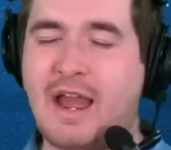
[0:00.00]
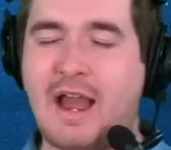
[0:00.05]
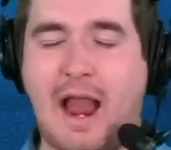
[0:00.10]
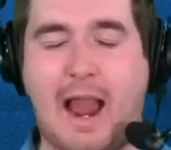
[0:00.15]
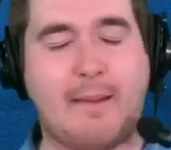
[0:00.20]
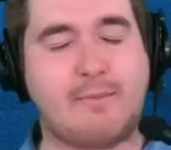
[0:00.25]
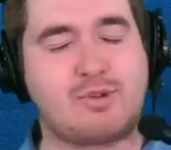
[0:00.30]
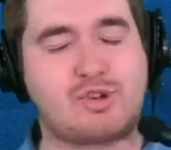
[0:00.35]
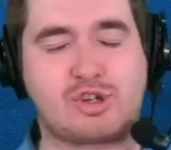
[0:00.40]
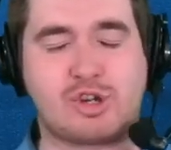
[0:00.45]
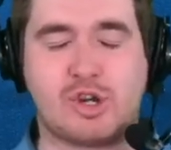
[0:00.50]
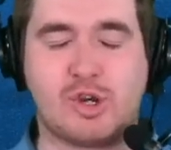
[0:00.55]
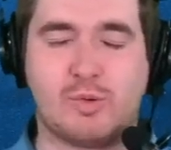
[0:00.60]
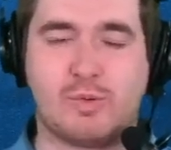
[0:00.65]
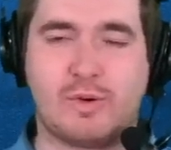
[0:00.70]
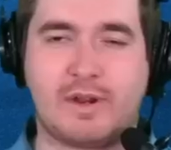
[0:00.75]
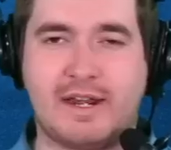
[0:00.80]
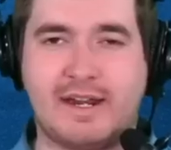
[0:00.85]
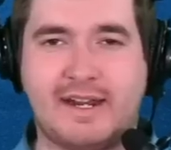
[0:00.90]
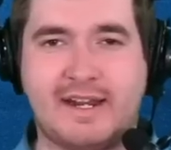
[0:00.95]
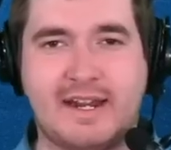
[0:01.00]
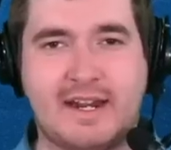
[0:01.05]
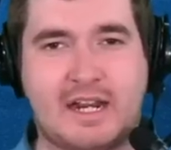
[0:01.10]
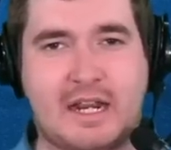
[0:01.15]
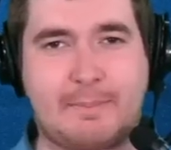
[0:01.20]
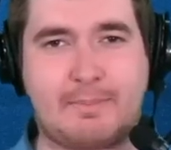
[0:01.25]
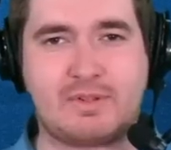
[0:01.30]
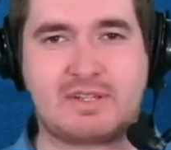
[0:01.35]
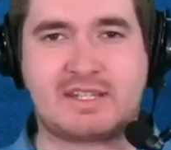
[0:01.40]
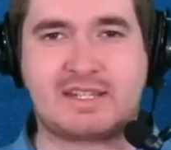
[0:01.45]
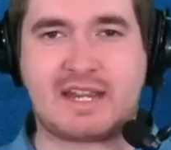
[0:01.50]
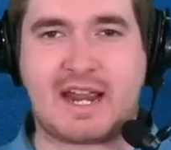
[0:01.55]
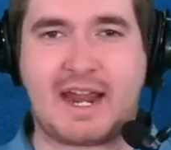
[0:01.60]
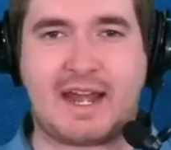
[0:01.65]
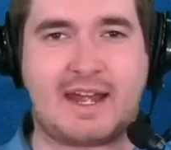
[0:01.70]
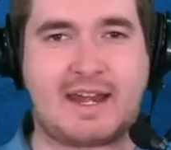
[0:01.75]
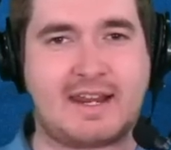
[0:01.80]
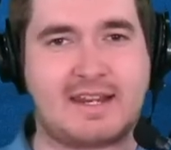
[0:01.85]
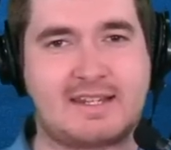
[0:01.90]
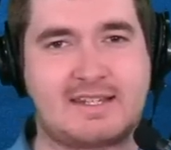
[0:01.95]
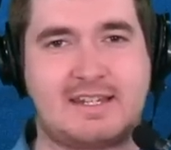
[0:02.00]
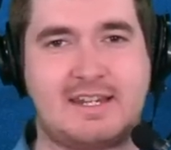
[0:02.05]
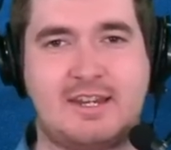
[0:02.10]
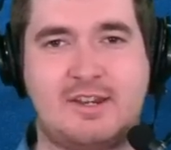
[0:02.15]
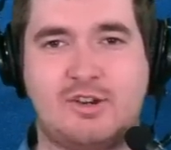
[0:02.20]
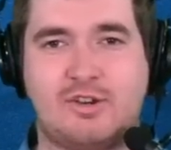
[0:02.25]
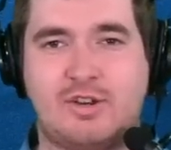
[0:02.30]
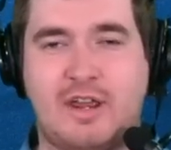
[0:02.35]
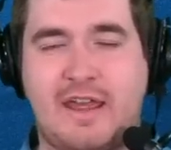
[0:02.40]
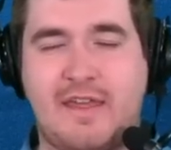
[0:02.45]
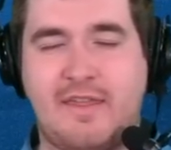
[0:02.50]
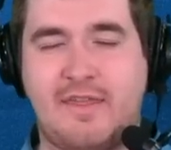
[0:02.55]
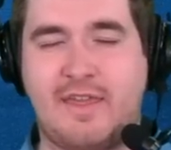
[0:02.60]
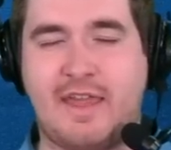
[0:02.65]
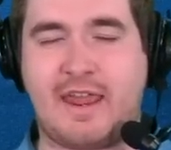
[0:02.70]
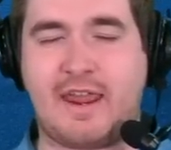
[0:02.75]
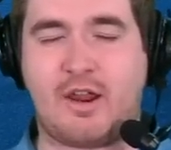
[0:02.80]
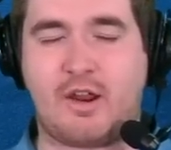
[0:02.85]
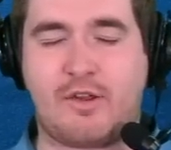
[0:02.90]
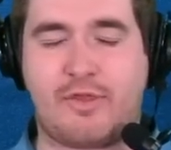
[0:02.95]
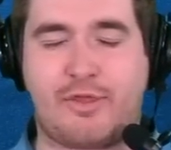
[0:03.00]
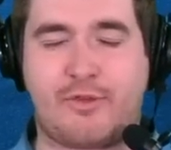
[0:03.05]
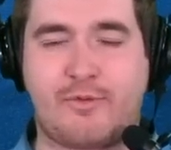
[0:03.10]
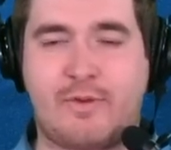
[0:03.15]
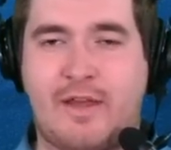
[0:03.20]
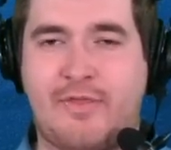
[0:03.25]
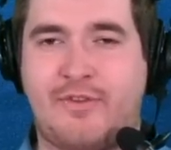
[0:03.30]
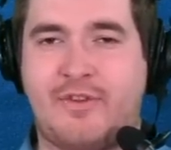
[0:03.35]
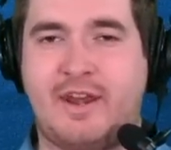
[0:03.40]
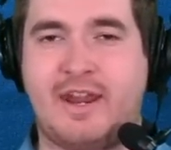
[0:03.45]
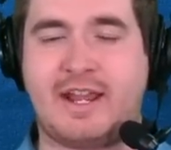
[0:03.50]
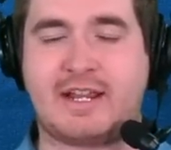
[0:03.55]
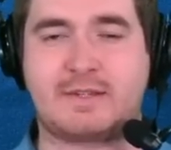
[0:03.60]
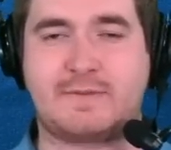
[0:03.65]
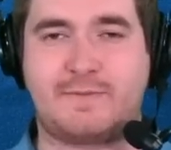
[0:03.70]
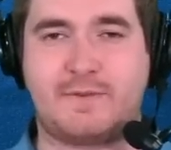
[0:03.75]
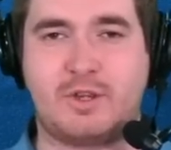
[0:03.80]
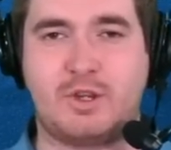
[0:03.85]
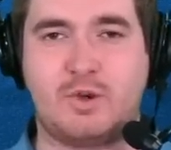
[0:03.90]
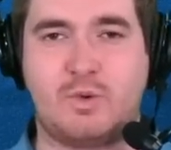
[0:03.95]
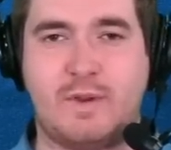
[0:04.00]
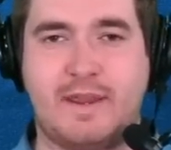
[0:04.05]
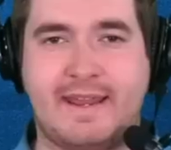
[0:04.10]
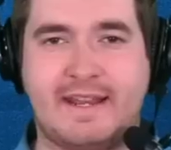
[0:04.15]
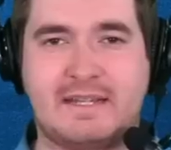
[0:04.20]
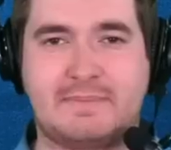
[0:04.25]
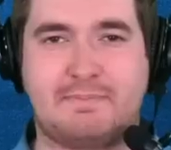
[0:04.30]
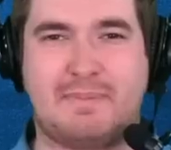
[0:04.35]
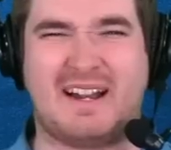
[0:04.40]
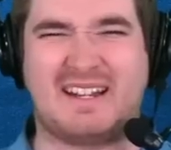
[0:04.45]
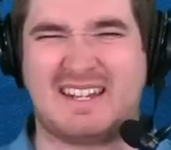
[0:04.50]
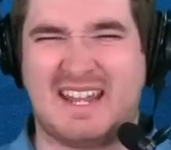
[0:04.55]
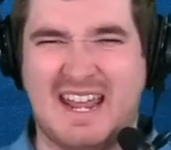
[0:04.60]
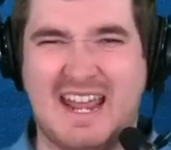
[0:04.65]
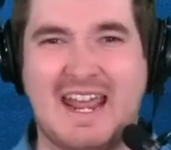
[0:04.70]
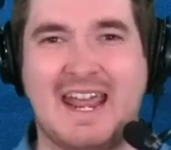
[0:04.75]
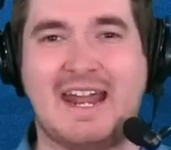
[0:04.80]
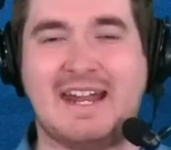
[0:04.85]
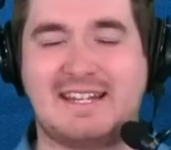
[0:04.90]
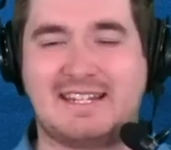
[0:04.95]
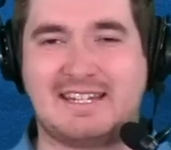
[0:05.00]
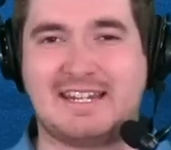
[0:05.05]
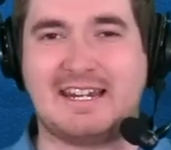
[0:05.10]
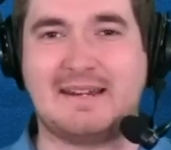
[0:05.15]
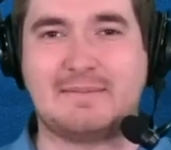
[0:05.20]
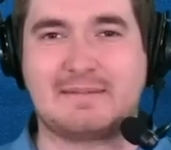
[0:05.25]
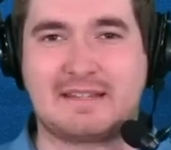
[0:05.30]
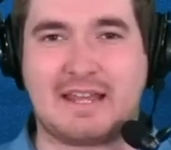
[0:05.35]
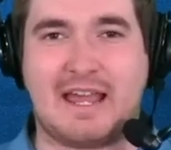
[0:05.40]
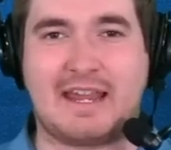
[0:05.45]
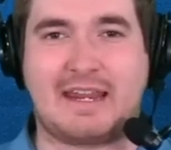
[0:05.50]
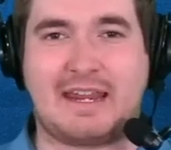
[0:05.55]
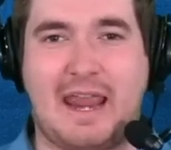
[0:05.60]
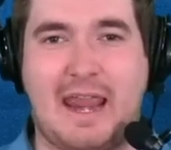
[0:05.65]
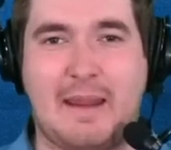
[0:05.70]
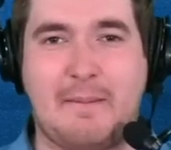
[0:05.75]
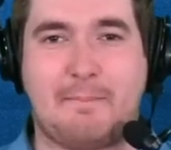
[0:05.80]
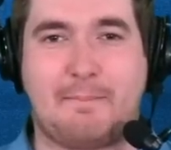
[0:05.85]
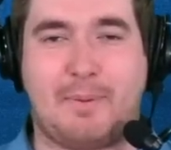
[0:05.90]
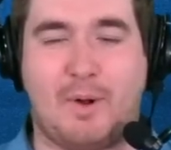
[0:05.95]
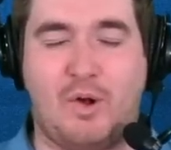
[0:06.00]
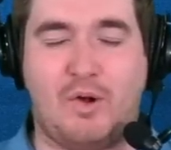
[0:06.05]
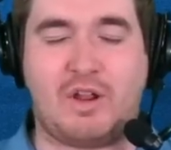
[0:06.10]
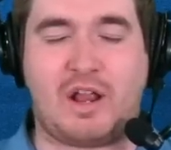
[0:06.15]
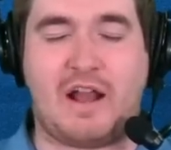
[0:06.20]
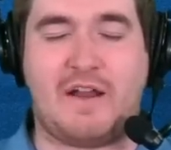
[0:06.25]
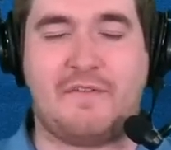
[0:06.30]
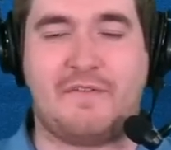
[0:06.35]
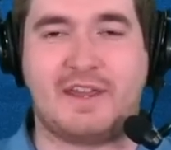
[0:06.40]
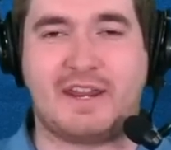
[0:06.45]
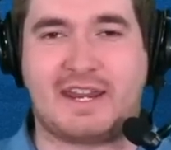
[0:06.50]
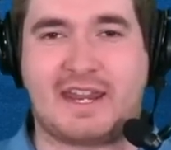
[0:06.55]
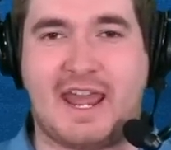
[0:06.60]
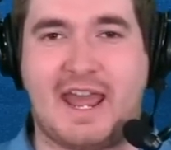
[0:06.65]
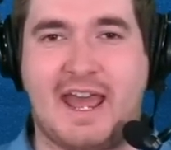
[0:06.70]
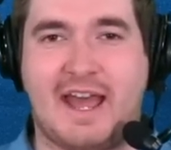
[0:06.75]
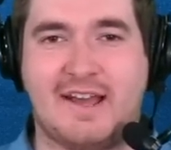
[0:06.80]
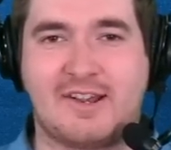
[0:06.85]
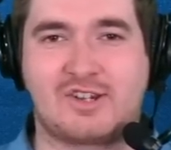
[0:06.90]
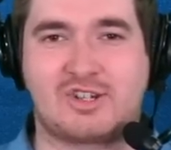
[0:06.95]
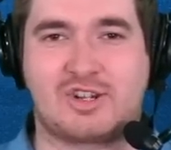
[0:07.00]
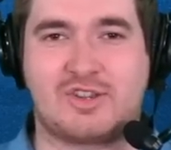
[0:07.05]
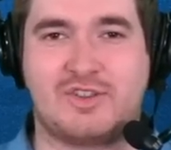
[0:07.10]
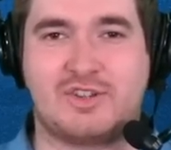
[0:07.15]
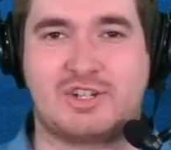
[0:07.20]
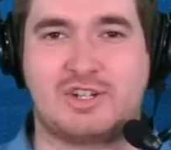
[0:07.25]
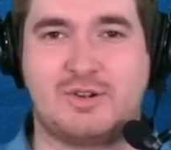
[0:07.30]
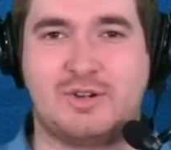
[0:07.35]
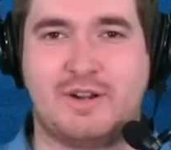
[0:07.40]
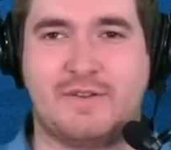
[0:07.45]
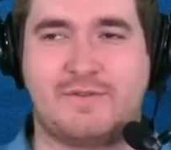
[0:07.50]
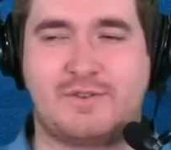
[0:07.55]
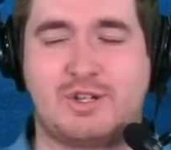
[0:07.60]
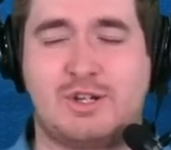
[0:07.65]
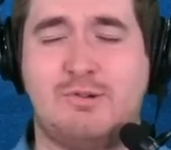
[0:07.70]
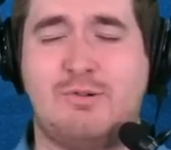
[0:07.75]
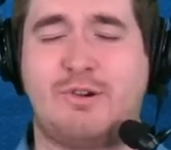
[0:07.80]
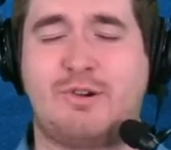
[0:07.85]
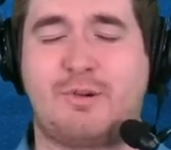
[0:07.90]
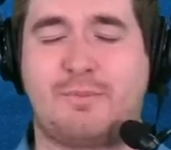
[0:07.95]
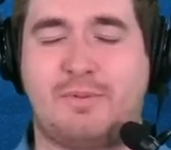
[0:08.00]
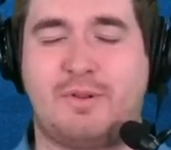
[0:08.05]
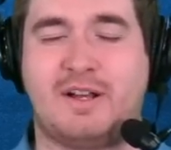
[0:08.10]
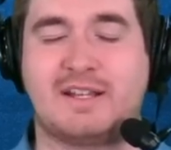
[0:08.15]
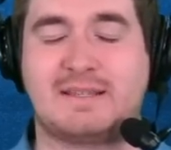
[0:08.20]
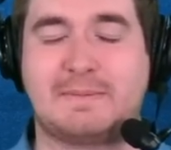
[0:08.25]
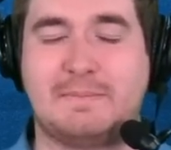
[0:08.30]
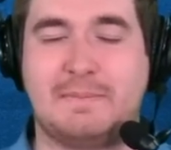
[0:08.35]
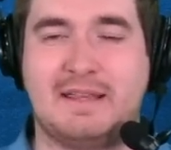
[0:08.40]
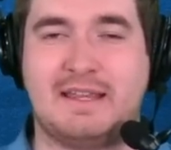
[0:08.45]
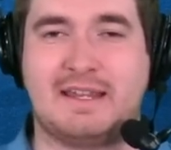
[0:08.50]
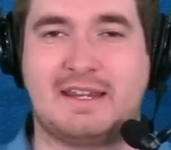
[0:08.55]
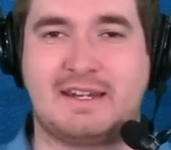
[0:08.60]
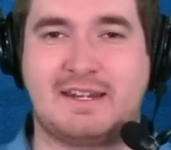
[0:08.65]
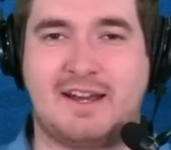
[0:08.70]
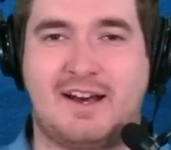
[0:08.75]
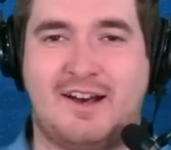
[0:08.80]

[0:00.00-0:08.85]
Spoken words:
I'm sure we're going to get a couple signings here and there throughout the next few weeks, but it seems like a bulk of the cash to the tune of $200-plus million